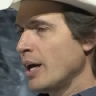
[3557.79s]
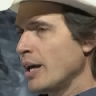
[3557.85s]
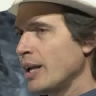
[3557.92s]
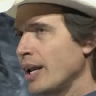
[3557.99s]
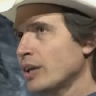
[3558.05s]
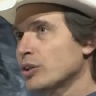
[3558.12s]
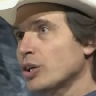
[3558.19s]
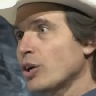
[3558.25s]

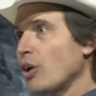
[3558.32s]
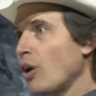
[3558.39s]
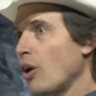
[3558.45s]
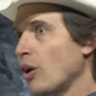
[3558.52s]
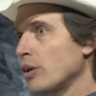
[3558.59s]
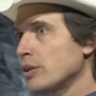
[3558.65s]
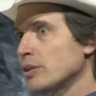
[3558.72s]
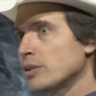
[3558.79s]
Electric
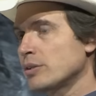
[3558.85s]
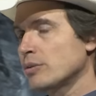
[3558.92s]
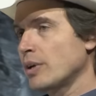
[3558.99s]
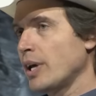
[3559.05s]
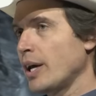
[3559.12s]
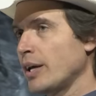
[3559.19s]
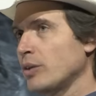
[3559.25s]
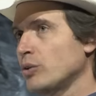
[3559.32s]
cars,
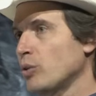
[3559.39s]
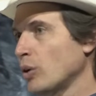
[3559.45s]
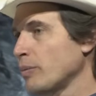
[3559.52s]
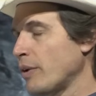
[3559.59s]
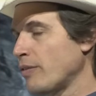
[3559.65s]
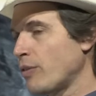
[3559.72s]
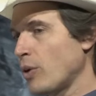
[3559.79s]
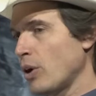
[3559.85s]
uh, you talked
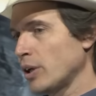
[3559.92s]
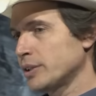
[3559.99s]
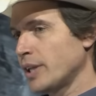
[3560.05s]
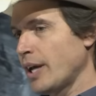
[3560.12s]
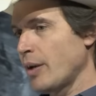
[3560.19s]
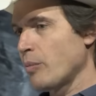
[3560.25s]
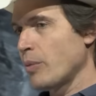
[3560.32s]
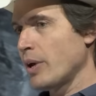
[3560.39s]
about for a long
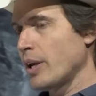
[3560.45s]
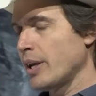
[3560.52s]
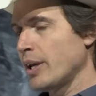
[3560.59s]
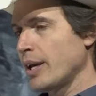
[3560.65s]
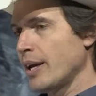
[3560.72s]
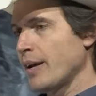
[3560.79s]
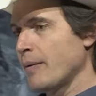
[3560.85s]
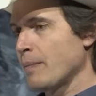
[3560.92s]
time, but
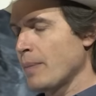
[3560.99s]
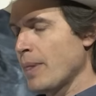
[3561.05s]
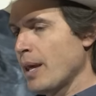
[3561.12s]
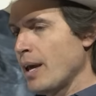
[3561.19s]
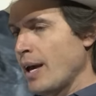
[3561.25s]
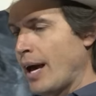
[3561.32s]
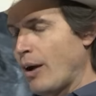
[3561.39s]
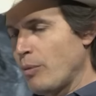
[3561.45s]
um,
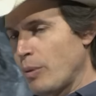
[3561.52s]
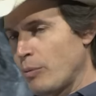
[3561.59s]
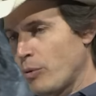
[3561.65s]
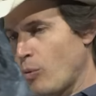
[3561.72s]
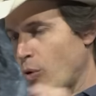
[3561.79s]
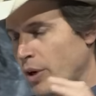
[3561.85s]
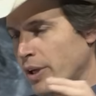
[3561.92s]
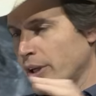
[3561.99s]
I remember
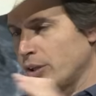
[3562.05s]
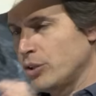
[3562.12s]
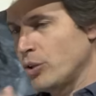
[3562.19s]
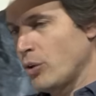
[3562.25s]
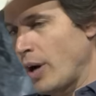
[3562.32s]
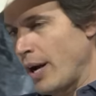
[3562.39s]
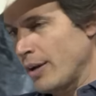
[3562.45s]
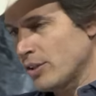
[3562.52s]
walking into
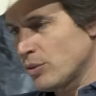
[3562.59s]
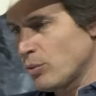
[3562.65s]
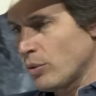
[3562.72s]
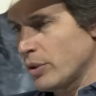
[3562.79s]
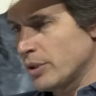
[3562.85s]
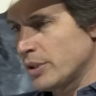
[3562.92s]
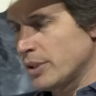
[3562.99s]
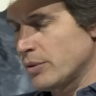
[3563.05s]
your house
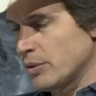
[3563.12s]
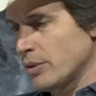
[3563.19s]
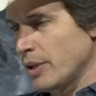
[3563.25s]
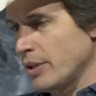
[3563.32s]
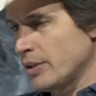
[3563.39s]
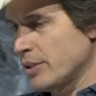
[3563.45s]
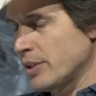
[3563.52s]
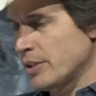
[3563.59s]
once,
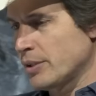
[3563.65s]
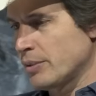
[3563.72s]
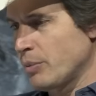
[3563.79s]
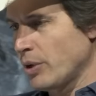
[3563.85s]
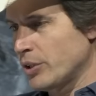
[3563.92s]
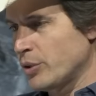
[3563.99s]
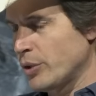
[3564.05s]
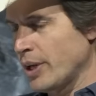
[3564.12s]
this is in
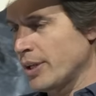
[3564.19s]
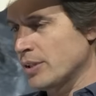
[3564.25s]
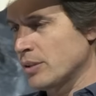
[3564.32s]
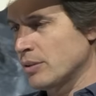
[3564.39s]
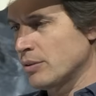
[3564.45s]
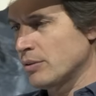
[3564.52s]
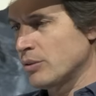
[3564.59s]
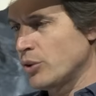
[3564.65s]
probably two
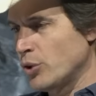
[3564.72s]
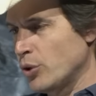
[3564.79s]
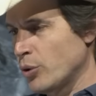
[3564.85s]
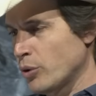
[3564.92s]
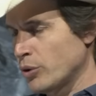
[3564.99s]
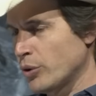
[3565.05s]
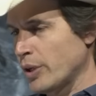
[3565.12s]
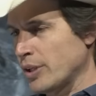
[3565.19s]
thousand two
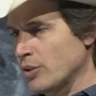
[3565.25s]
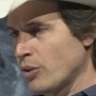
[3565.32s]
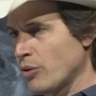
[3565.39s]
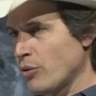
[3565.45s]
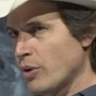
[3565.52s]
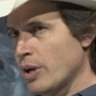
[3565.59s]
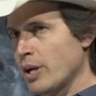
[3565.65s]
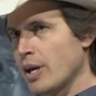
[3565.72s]
or two thousand
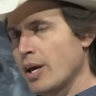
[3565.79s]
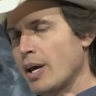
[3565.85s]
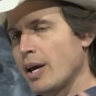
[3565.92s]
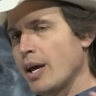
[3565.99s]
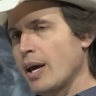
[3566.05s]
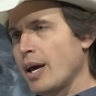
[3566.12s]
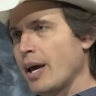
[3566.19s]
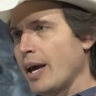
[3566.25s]
three,
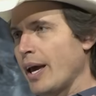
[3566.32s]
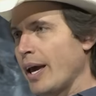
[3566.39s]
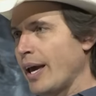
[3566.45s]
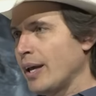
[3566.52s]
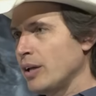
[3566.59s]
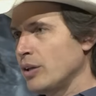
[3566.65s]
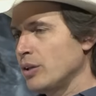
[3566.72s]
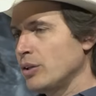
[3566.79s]

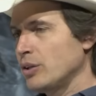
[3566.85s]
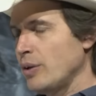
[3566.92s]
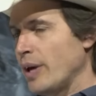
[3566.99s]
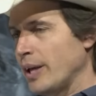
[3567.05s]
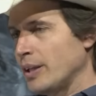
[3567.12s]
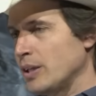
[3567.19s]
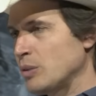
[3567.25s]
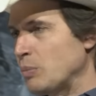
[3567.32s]
and you
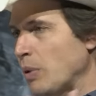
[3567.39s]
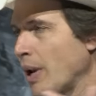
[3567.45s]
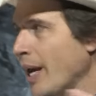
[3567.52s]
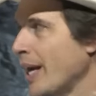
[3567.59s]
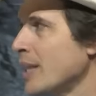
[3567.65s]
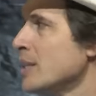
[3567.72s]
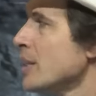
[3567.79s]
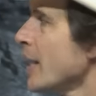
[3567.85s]
had these
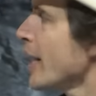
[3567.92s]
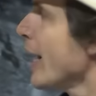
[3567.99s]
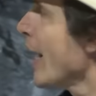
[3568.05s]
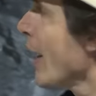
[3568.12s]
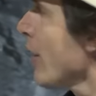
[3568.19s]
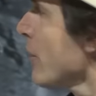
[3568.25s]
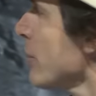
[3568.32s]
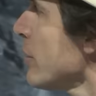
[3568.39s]
plans laid
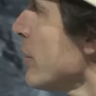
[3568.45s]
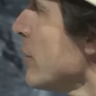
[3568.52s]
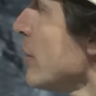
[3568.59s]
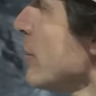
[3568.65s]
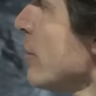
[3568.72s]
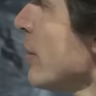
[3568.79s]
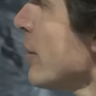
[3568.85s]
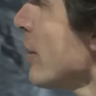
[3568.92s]
out
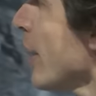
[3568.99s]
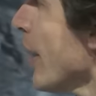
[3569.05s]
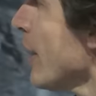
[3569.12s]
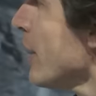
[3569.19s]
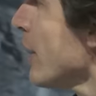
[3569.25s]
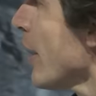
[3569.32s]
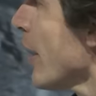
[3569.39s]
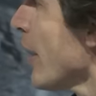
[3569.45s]

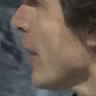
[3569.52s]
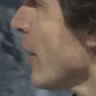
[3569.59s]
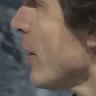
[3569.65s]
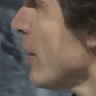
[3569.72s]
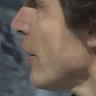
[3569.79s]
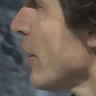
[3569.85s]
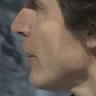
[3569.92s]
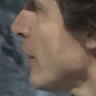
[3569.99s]
that uh,
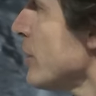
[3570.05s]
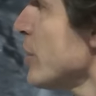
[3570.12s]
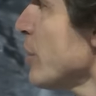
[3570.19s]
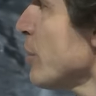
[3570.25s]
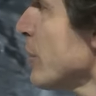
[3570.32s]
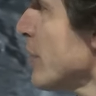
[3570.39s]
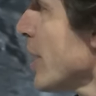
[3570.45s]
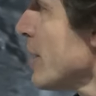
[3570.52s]
the
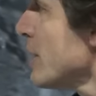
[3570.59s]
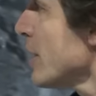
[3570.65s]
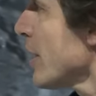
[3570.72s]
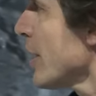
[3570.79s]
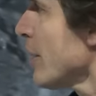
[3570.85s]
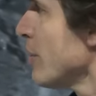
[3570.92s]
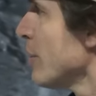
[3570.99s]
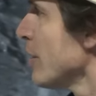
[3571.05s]
team at
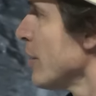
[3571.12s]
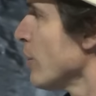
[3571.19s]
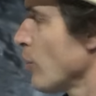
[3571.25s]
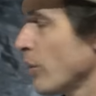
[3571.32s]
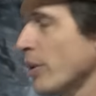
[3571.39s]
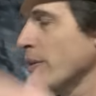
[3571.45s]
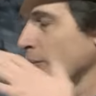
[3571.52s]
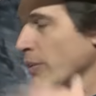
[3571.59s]
Tesla had,
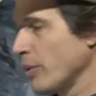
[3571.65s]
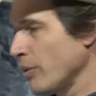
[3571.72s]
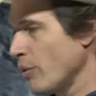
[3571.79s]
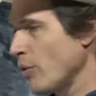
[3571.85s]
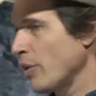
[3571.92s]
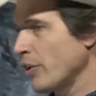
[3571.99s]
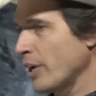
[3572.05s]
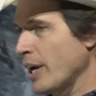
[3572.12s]
or the, the
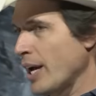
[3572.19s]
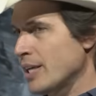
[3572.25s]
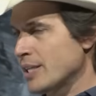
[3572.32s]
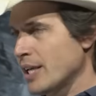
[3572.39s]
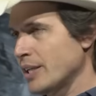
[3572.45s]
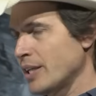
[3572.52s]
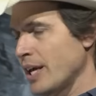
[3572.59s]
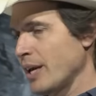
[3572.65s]
earlier guys
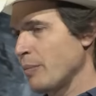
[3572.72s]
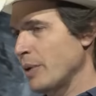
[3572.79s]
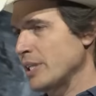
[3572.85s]
had, had